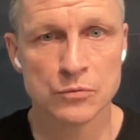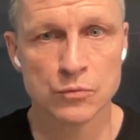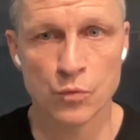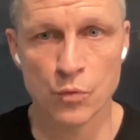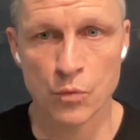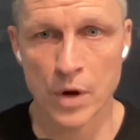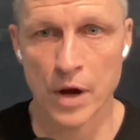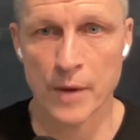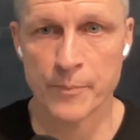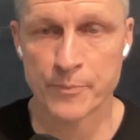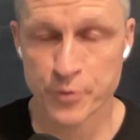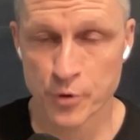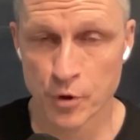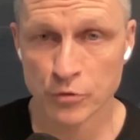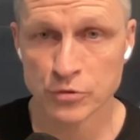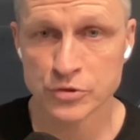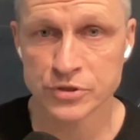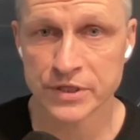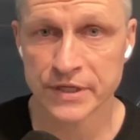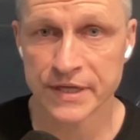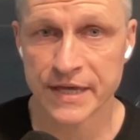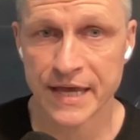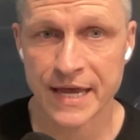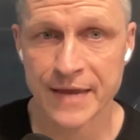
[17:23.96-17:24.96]

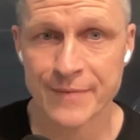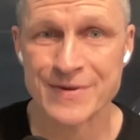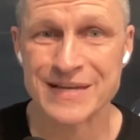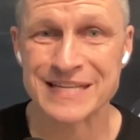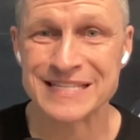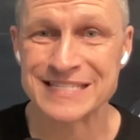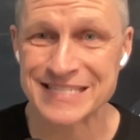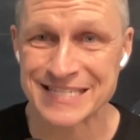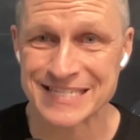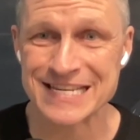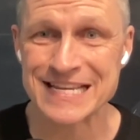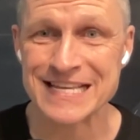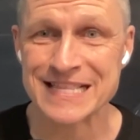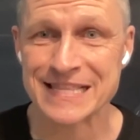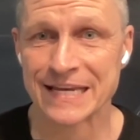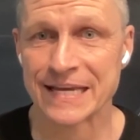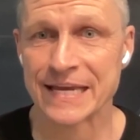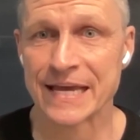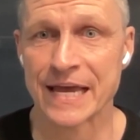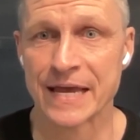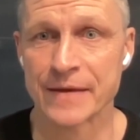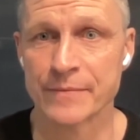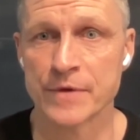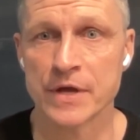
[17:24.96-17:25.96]
approach the game and see the
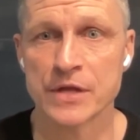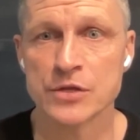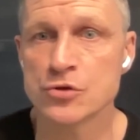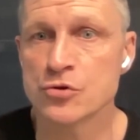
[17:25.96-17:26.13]
game, and you